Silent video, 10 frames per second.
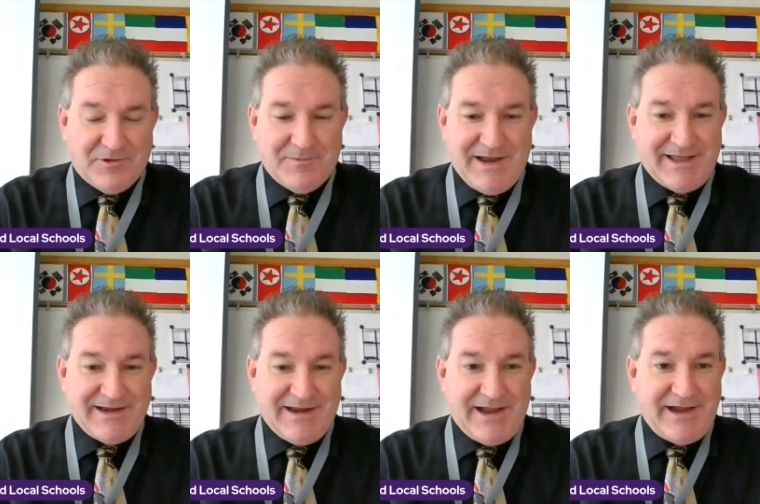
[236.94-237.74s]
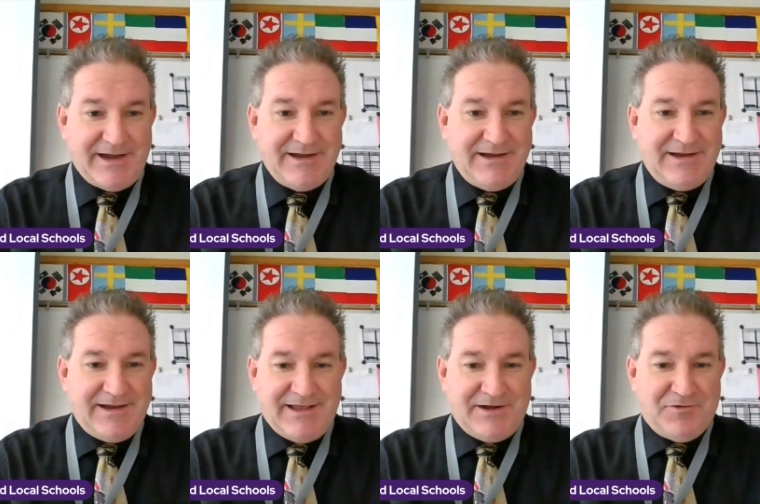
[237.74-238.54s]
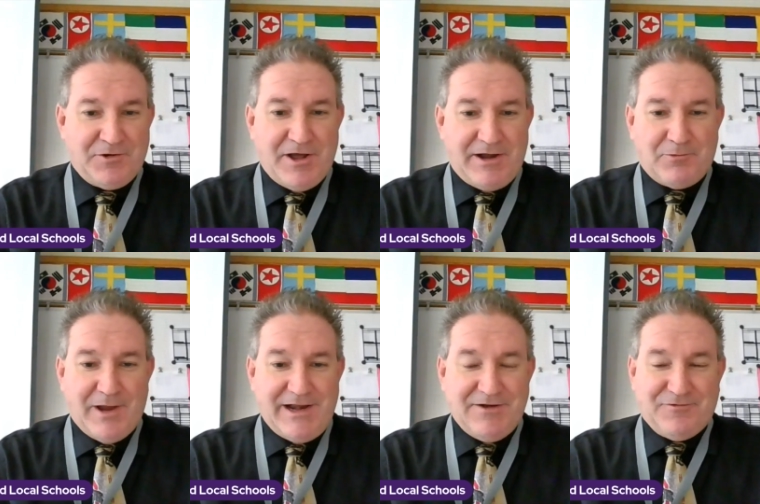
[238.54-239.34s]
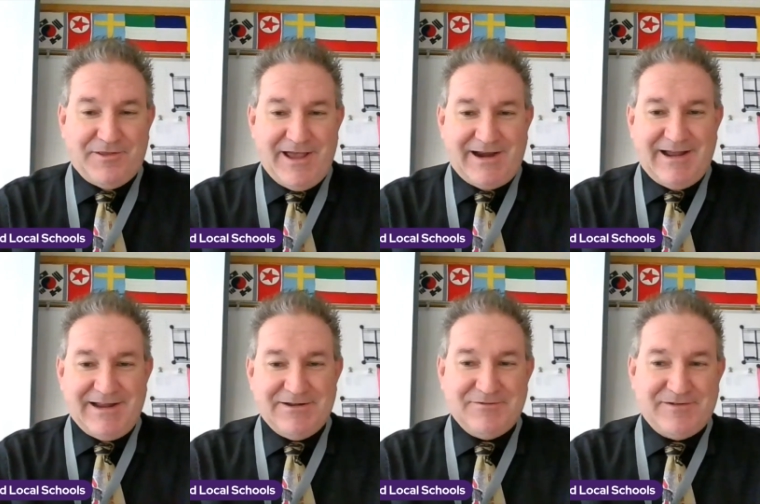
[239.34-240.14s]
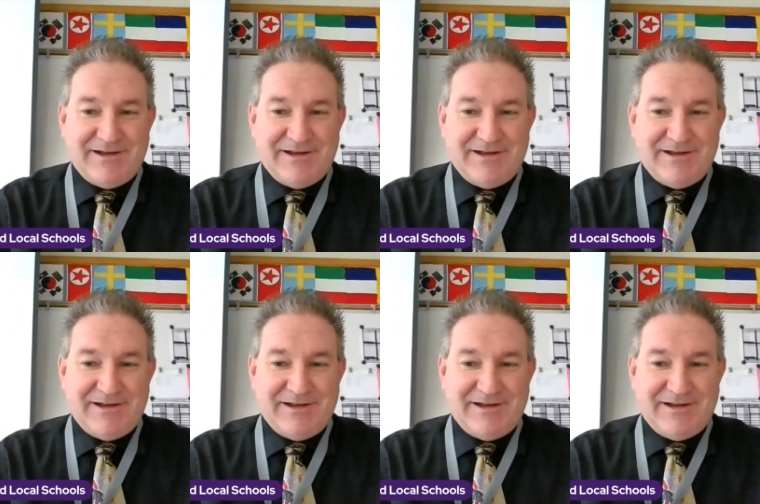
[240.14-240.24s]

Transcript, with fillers: from day to day. And if you're not ready for that kind of